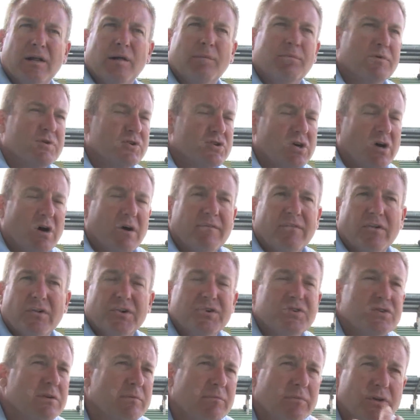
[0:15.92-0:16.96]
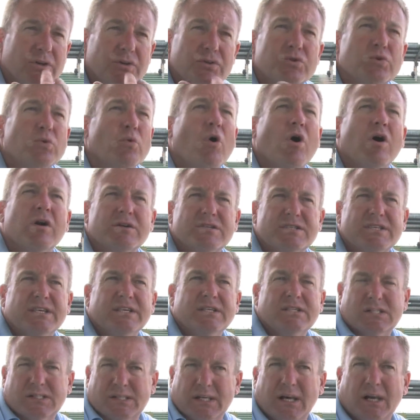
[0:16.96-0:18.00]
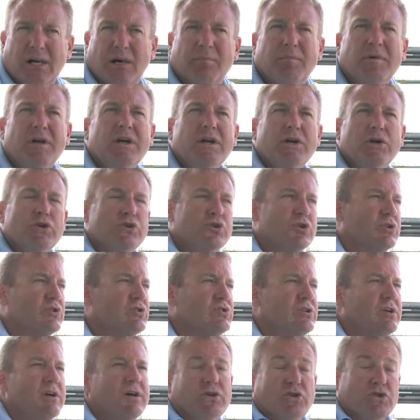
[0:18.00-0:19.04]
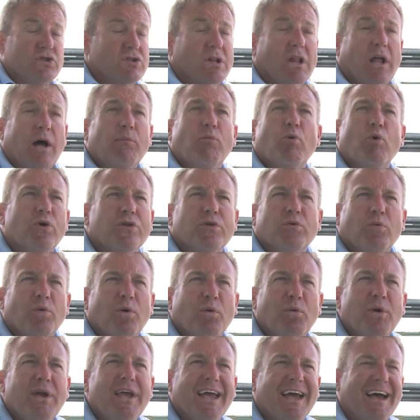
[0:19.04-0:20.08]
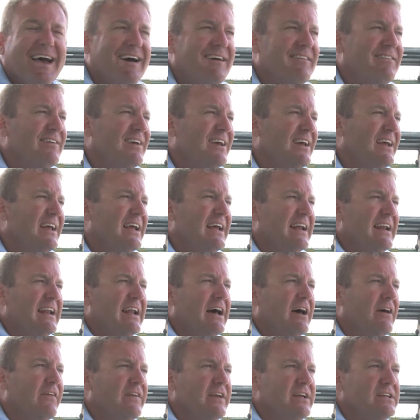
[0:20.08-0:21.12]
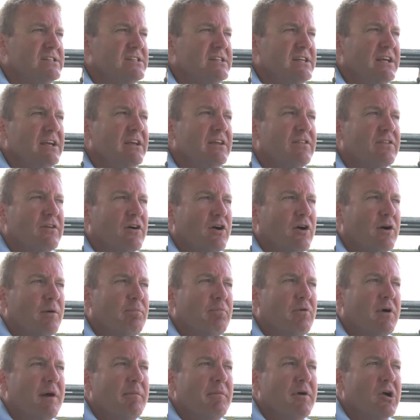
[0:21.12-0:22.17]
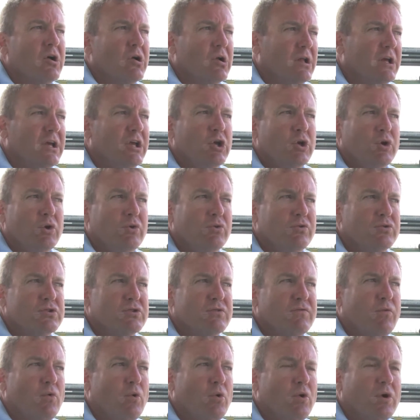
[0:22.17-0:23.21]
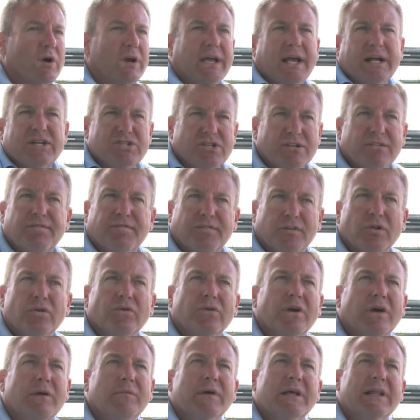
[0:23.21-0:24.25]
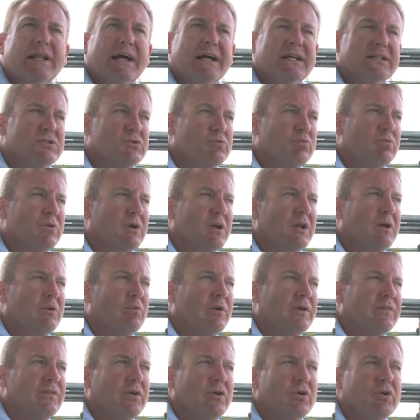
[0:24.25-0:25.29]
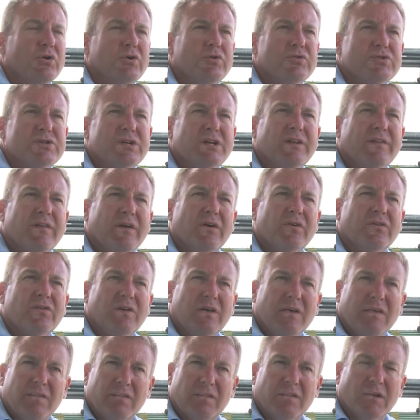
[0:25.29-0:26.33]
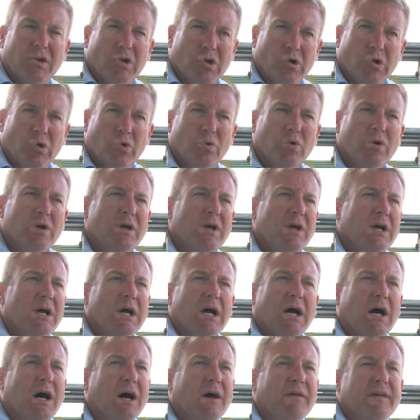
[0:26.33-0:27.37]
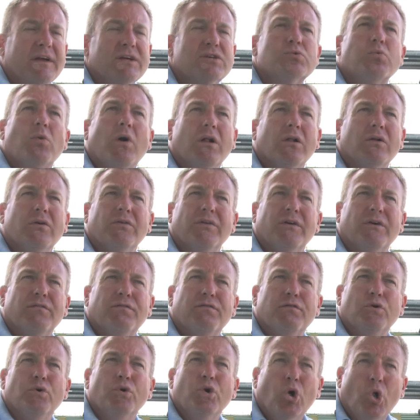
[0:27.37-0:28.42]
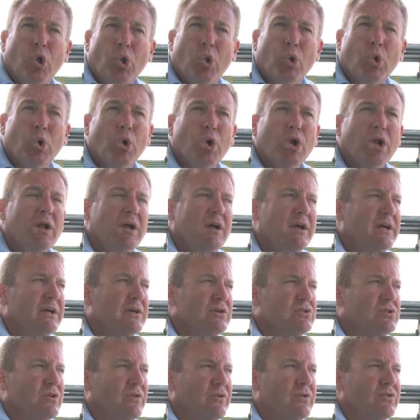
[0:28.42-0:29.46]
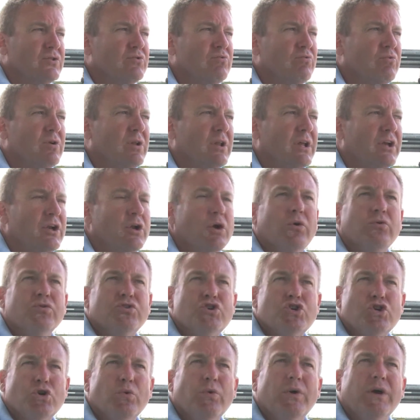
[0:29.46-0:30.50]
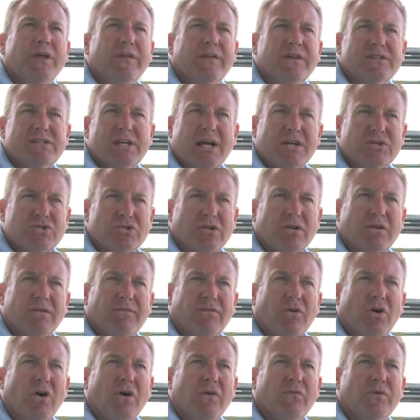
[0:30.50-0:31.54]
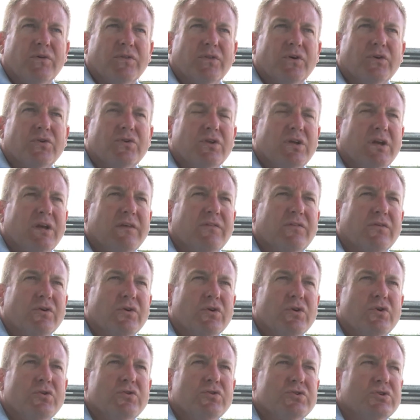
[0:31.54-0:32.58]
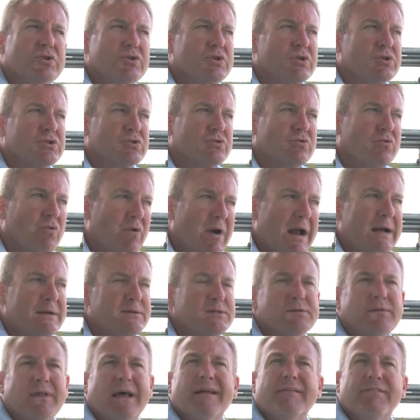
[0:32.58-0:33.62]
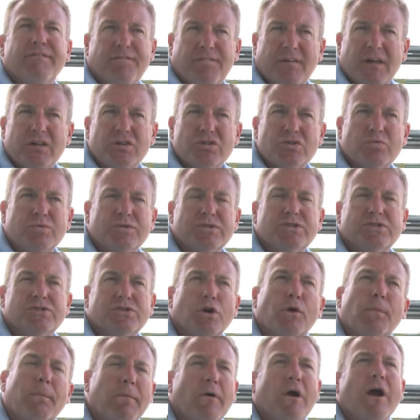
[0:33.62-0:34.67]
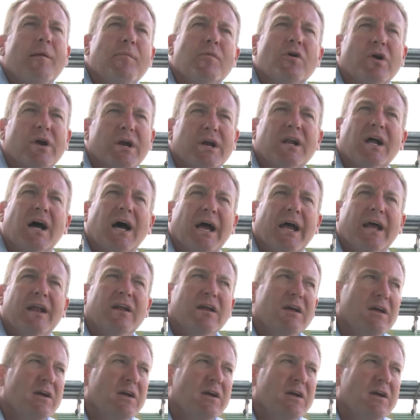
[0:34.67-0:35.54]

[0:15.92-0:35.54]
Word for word: upper jaw, very similar to our teeth setup, just, uh, just a lot more than what we have. Now, these teeth are primarily used for catching food. I mean, that's really what they're using their teeth to do. Uh, they swallow their food whole, so there's really no chewing that's actually involved with their teeth. They're used to just grasp that fish, which is their primary diet,